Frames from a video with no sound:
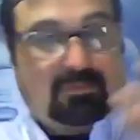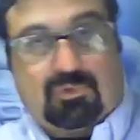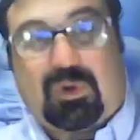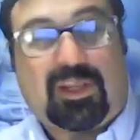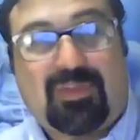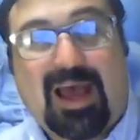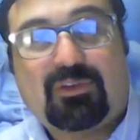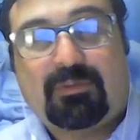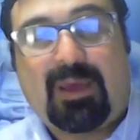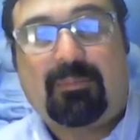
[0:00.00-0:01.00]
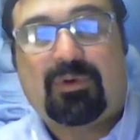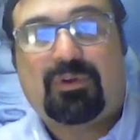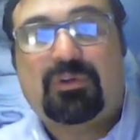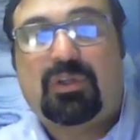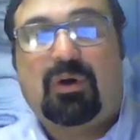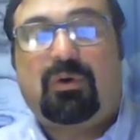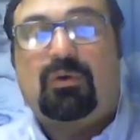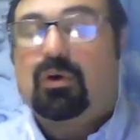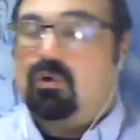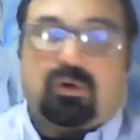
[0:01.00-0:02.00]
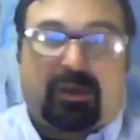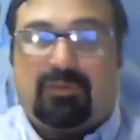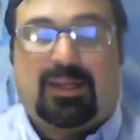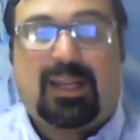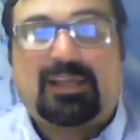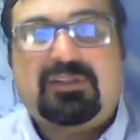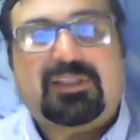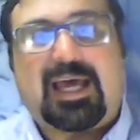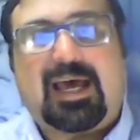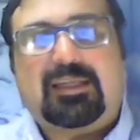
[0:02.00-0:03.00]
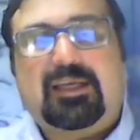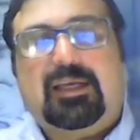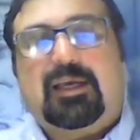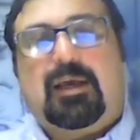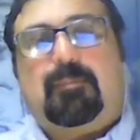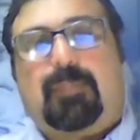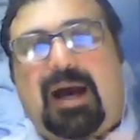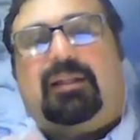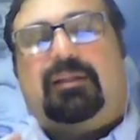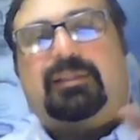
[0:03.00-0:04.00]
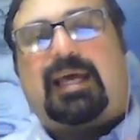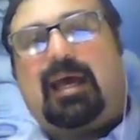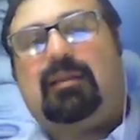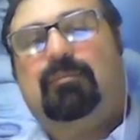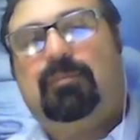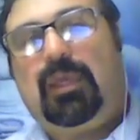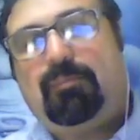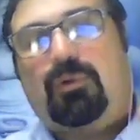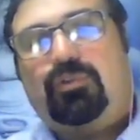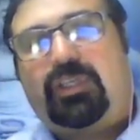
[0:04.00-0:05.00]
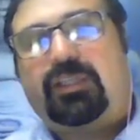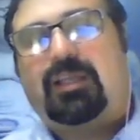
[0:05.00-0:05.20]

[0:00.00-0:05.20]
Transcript: 20,000 members or so, or even less than that, but that people see